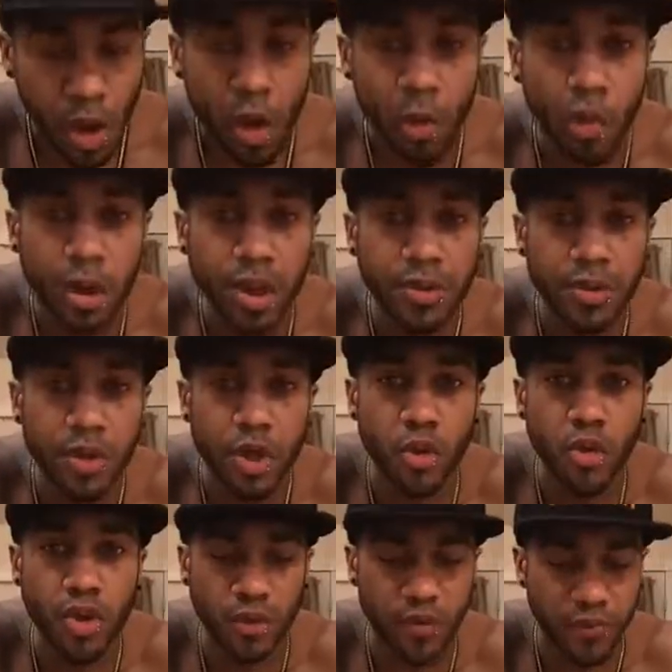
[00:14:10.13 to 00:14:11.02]
What do you
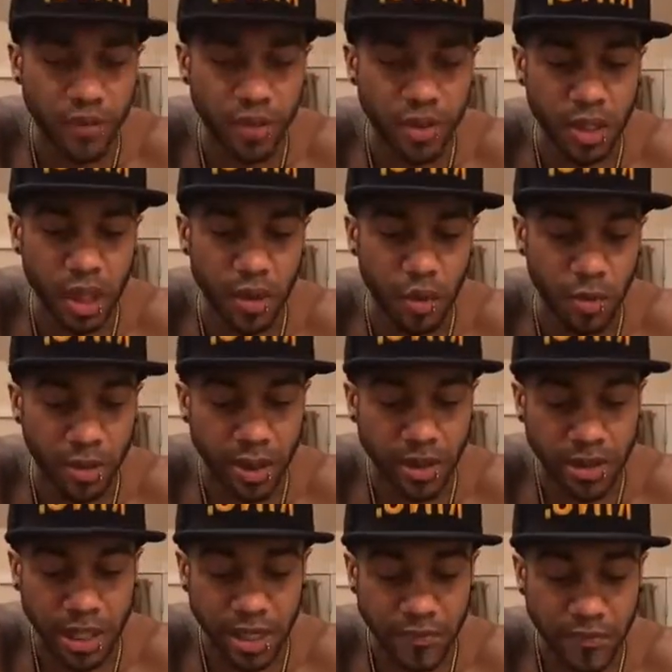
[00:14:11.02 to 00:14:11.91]
do when you feel low
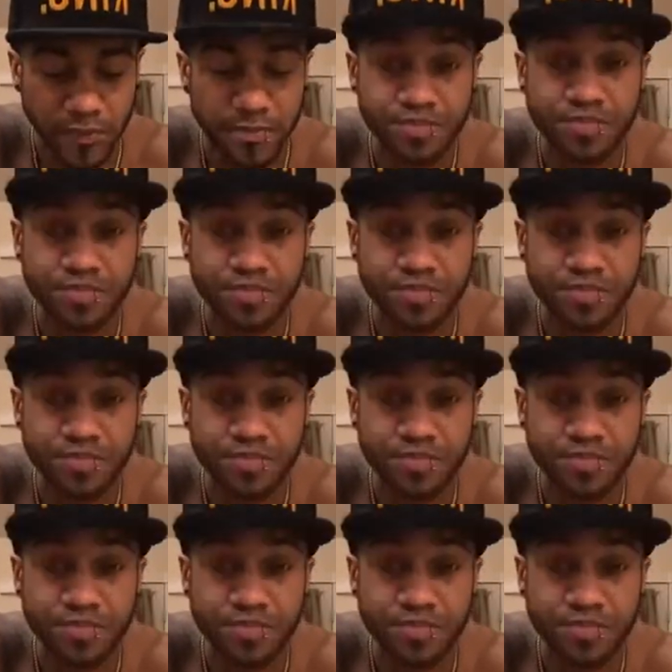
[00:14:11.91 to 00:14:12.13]
about life?